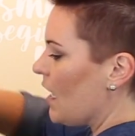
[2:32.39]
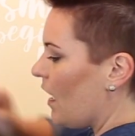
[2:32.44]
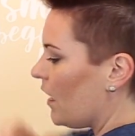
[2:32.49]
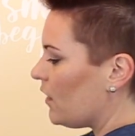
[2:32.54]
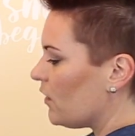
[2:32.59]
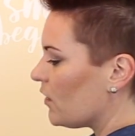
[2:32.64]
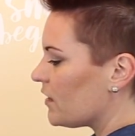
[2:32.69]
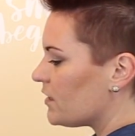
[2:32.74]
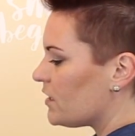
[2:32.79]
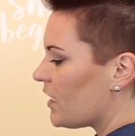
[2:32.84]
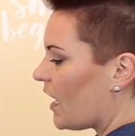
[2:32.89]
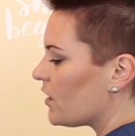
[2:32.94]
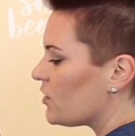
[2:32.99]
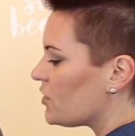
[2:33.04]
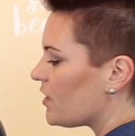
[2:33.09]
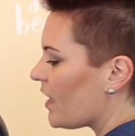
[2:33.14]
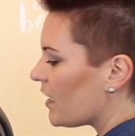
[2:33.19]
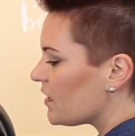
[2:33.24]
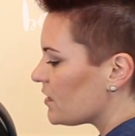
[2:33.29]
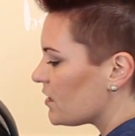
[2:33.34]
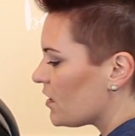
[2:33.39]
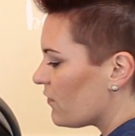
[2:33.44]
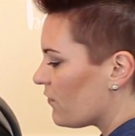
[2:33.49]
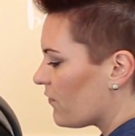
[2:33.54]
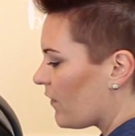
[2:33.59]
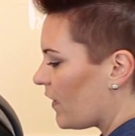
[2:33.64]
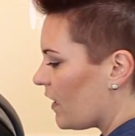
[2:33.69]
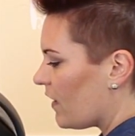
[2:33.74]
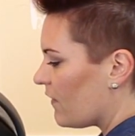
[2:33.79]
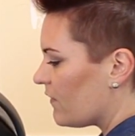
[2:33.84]
and you'll attach that to the
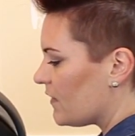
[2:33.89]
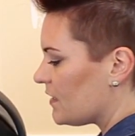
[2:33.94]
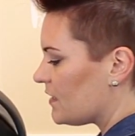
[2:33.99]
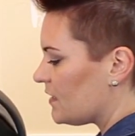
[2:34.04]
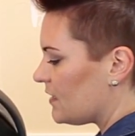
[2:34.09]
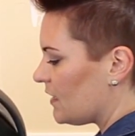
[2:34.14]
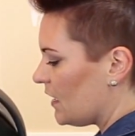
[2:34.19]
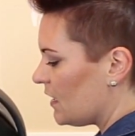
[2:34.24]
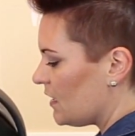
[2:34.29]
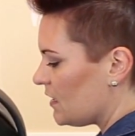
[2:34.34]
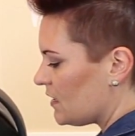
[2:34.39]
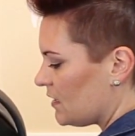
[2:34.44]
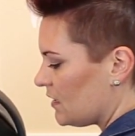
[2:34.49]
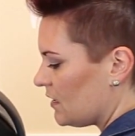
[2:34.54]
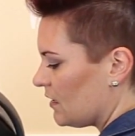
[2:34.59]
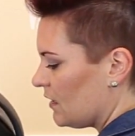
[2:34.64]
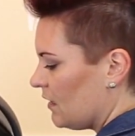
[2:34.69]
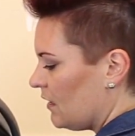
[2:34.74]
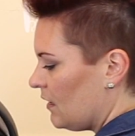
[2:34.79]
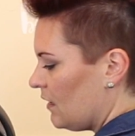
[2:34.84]
front of the seat